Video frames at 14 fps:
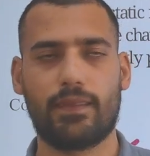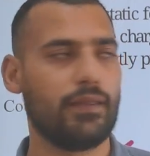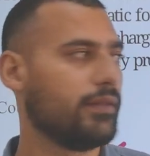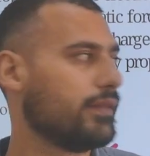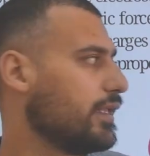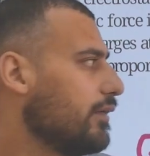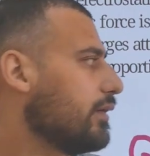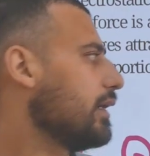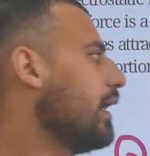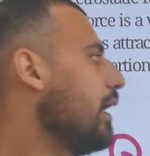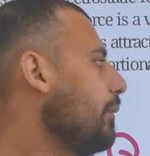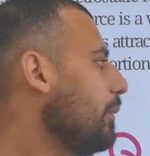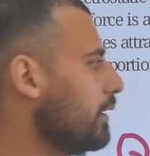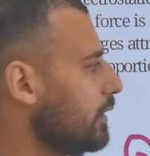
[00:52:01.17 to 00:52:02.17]
The
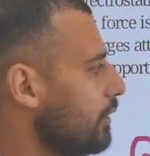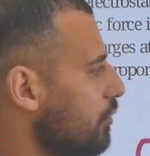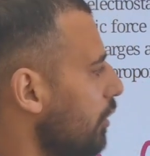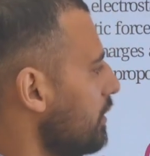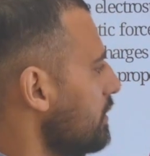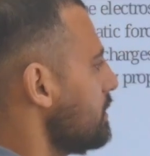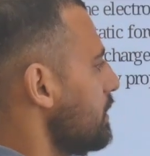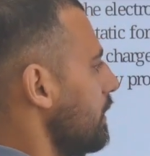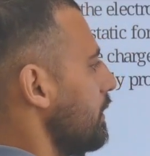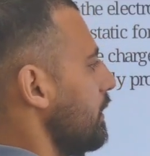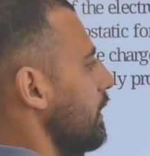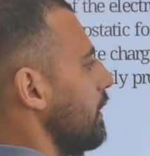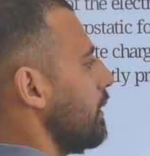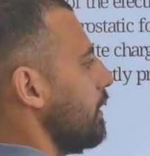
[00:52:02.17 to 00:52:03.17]
gamma, the constant
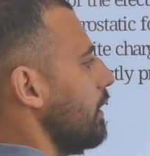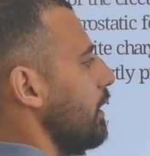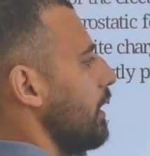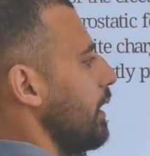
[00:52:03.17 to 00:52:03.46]
here,